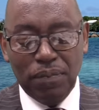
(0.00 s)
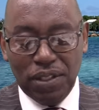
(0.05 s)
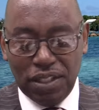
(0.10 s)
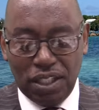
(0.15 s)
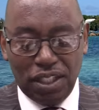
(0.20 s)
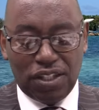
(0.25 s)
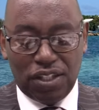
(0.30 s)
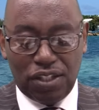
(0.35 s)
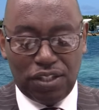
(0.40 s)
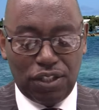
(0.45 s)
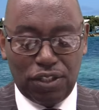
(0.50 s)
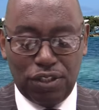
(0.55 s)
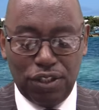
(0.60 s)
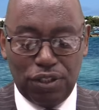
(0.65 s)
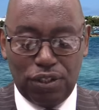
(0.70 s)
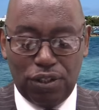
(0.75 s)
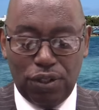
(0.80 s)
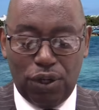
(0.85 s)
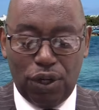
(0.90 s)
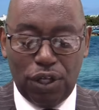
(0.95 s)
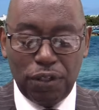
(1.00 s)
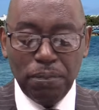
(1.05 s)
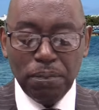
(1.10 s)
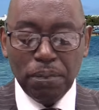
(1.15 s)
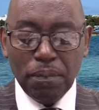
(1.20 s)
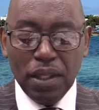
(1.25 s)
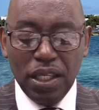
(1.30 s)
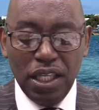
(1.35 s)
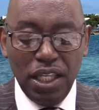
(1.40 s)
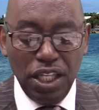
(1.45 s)
This is a good God.
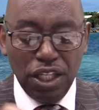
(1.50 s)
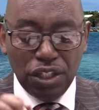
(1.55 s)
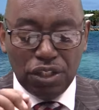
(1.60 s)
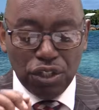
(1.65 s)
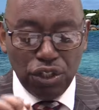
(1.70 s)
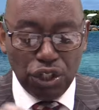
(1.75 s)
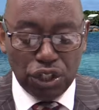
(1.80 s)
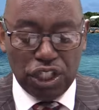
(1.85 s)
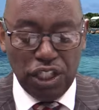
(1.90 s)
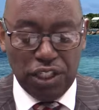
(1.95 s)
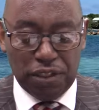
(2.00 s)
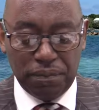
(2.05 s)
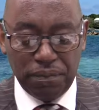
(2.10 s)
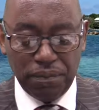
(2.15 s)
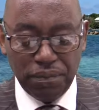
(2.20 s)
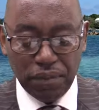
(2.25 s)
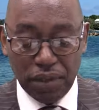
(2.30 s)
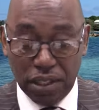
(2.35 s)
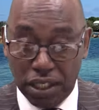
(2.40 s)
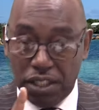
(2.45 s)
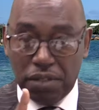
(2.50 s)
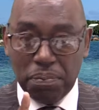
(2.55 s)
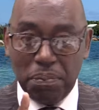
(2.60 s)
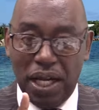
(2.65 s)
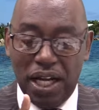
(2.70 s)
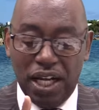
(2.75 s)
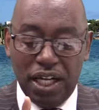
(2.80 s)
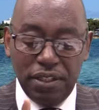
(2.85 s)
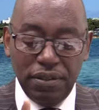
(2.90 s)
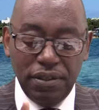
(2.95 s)
He is looking. This
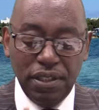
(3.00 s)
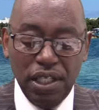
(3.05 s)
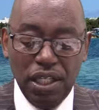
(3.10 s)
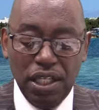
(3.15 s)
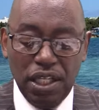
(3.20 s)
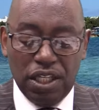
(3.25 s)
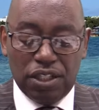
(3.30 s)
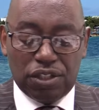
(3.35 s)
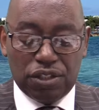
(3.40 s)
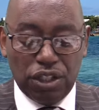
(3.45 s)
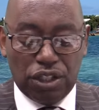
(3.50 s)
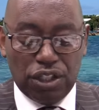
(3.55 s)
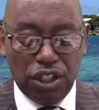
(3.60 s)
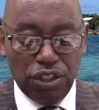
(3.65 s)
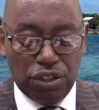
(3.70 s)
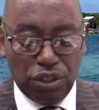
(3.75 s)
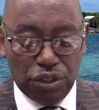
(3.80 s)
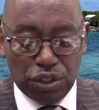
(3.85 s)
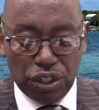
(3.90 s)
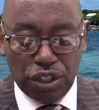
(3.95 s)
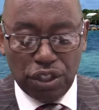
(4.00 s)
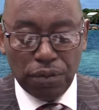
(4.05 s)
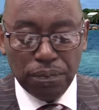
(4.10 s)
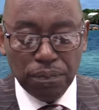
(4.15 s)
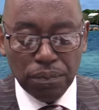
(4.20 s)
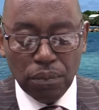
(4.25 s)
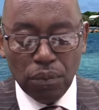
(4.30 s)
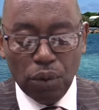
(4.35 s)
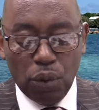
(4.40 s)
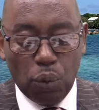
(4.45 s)
man is looking to the
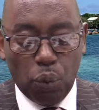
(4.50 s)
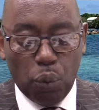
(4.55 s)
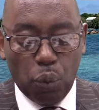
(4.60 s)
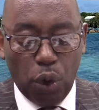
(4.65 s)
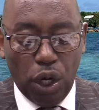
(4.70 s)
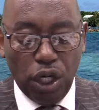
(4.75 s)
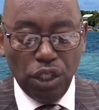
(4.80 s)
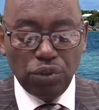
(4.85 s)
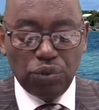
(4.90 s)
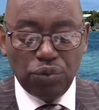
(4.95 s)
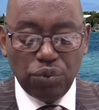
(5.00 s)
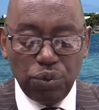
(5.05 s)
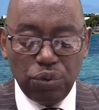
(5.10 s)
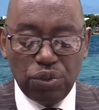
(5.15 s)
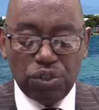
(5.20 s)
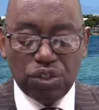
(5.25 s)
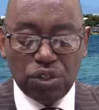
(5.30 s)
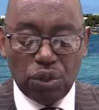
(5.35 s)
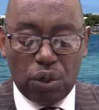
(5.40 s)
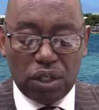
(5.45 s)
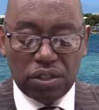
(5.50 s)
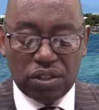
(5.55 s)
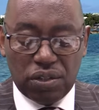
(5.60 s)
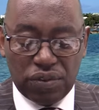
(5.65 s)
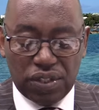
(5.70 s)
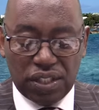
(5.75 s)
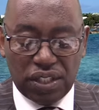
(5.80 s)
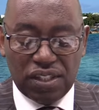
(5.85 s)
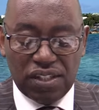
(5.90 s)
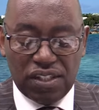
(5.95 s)
one true source of
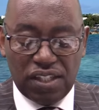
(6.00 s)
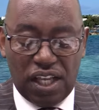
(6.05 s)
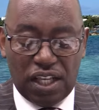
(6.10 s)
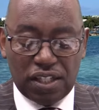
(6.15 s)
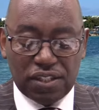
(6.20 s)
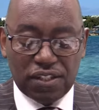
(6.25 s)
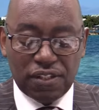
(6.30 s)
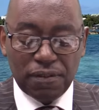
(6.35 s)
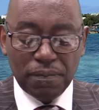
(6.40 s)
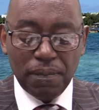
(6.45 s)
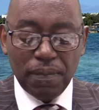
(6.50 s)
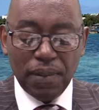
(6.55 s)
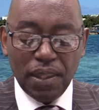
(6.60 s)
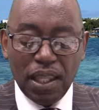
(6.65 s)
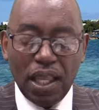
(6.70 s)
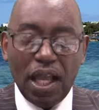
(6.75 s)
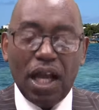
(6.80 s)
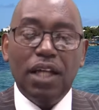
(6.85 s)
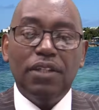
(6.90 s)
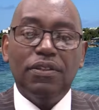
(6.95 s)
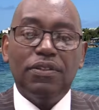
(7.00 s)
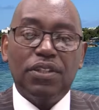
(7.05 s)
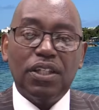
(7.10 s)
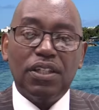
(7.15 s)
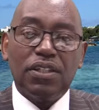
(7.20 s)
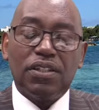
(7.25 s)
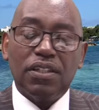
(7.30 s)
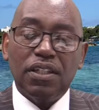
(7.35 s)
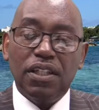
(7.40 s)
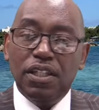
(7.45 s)
success, and
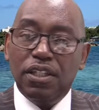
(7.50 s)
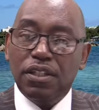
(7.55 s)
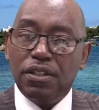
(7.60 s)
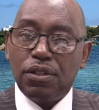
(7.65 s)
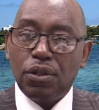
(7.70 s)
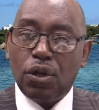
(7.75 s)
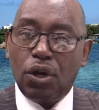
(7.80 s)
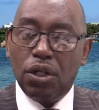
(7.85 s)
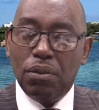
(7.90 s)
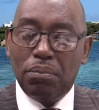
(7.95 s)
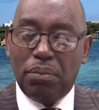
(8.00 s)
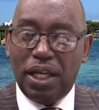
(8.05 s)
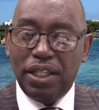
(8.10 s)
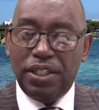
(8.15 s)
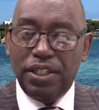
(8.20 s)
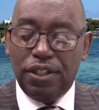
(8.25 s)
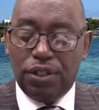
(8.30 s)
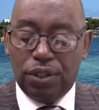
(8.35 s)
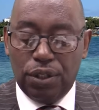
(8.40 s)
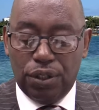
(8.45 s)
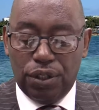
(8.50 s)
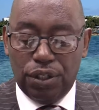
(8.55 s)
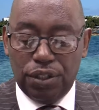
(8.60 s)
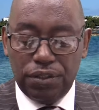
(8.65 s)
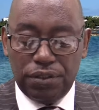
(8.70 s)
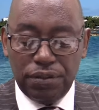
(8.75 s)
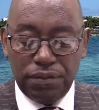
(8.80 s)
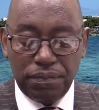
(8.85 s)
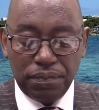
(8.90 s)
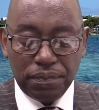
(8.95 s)
this is Almighty
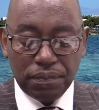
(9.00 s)
God.